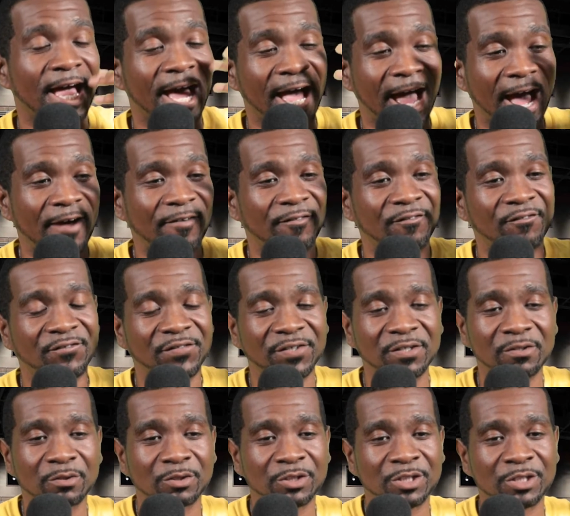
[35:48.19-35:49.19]
I
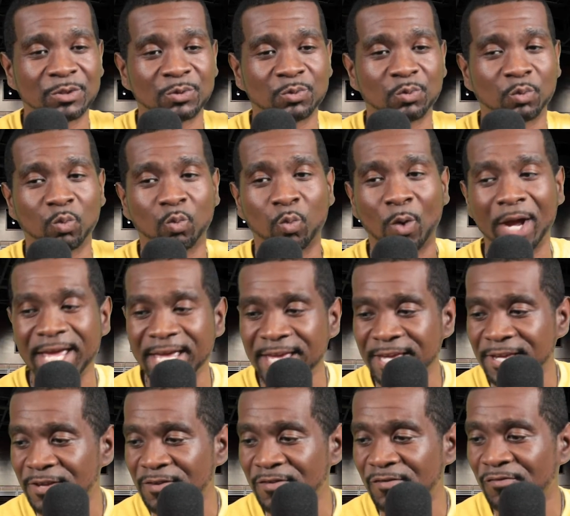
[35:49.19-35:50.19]
feel this
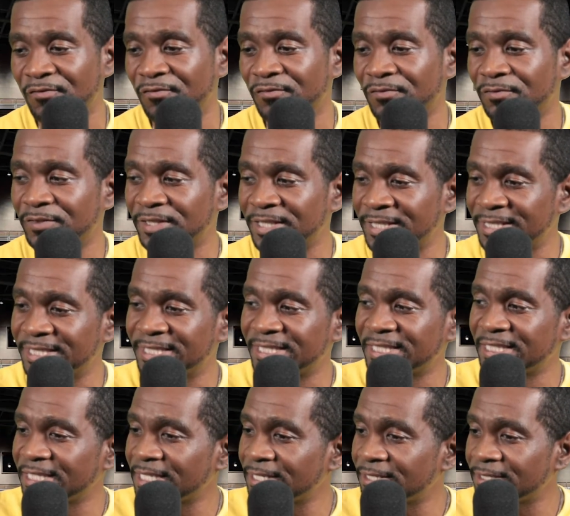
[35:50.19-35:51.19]
wave, this
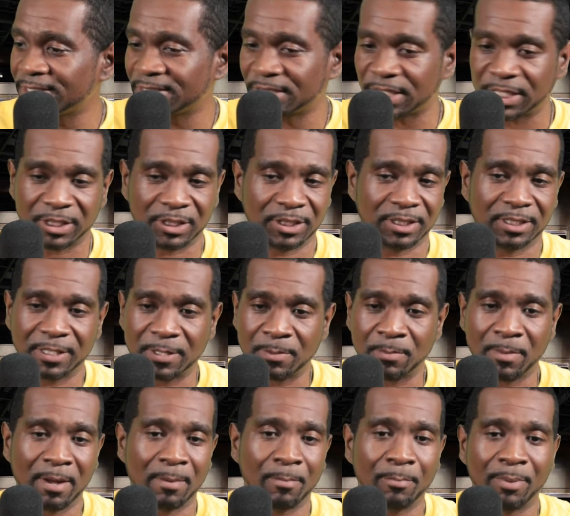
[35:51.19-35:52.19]
sensation in
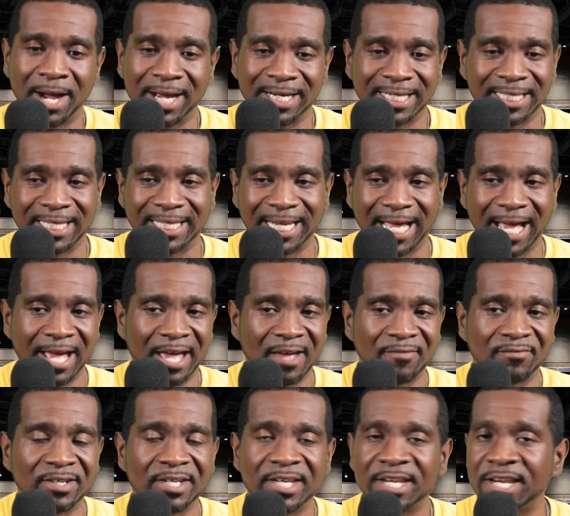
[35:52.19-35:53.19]
my body that I have
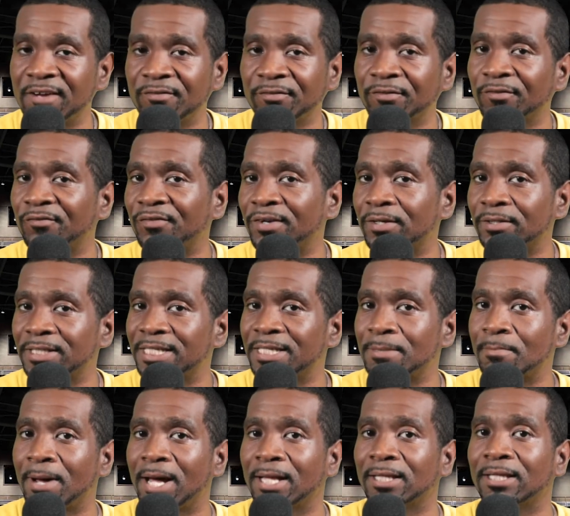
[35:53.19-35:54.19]
never felt in
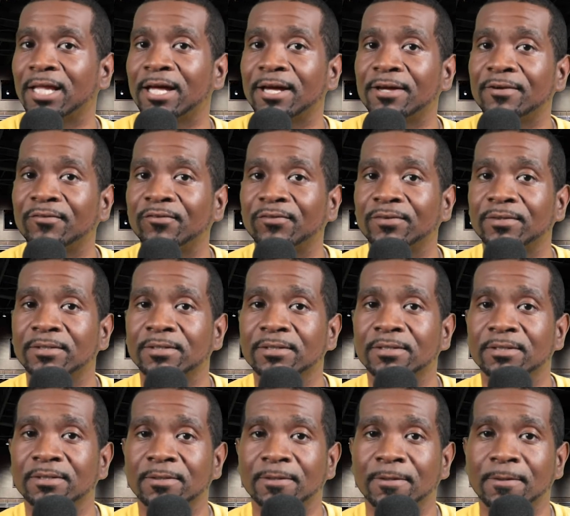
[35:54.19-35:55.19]
my life.
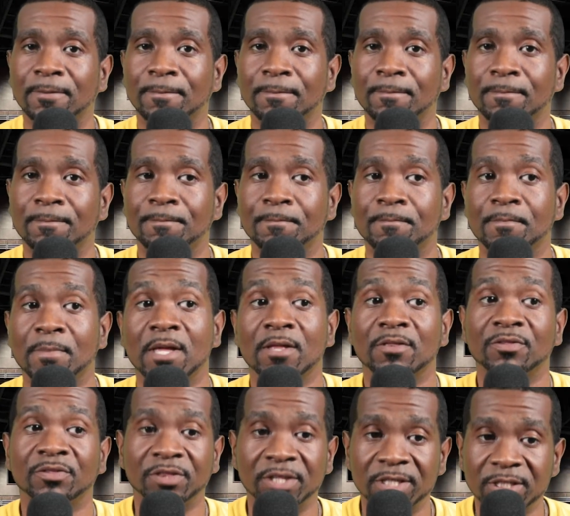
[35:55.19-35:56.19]

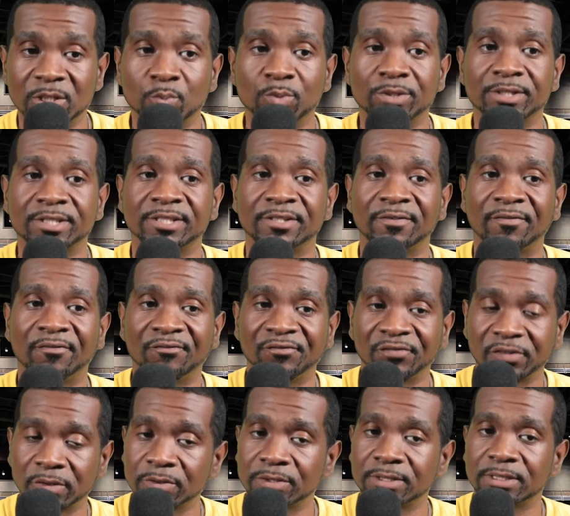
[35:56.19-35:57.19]
This was the
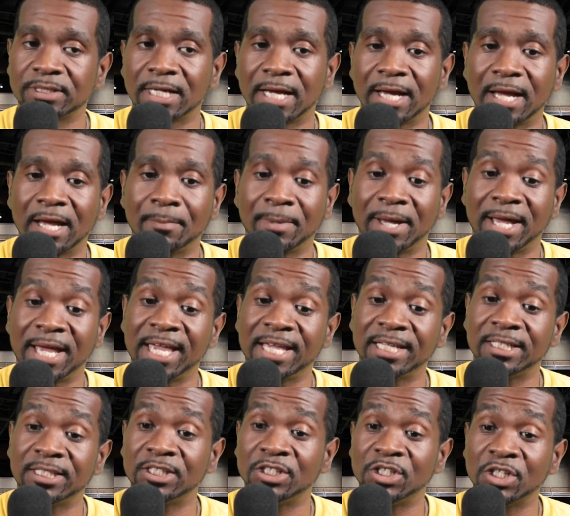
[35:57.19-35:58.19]
first time I
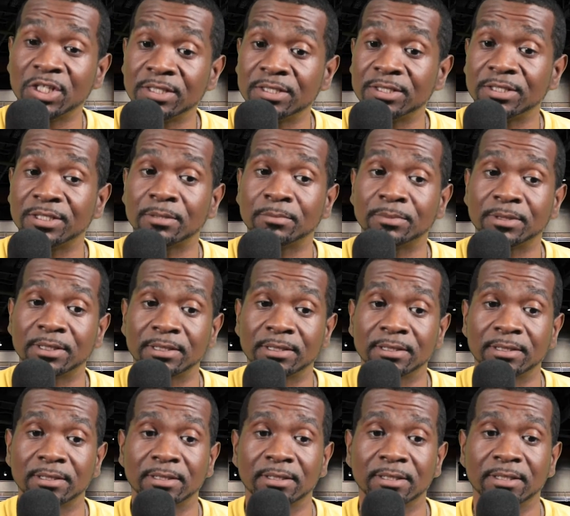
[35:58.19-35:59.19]
had done something
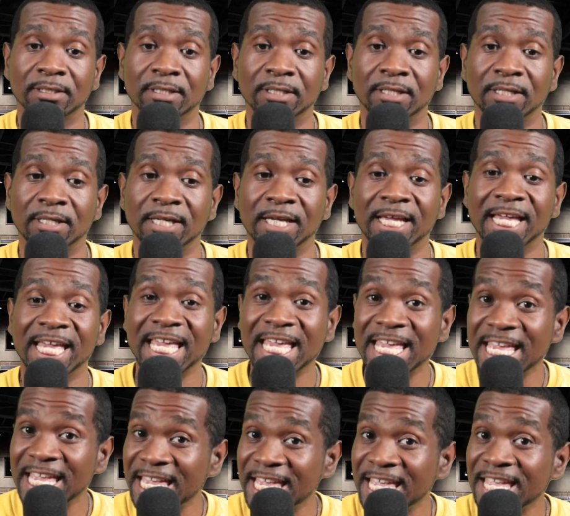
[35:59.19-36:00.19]

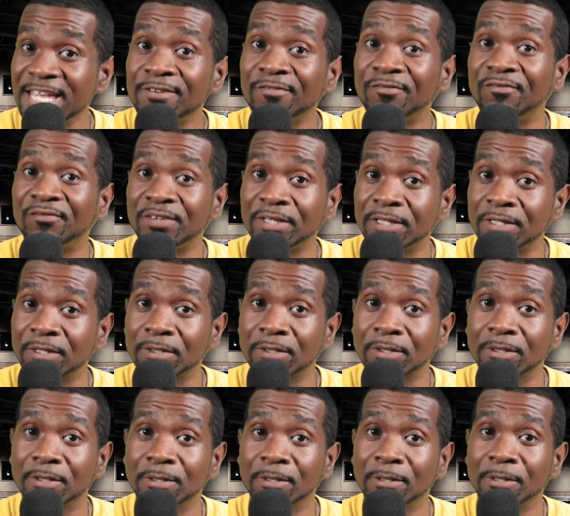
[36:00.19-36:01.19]
in
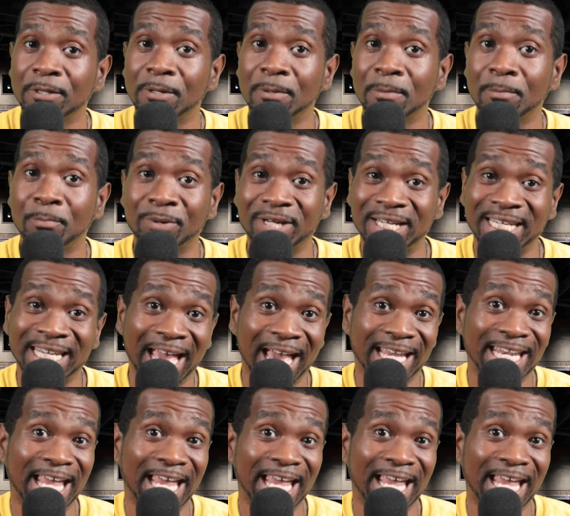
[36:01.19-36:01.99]
fear, but not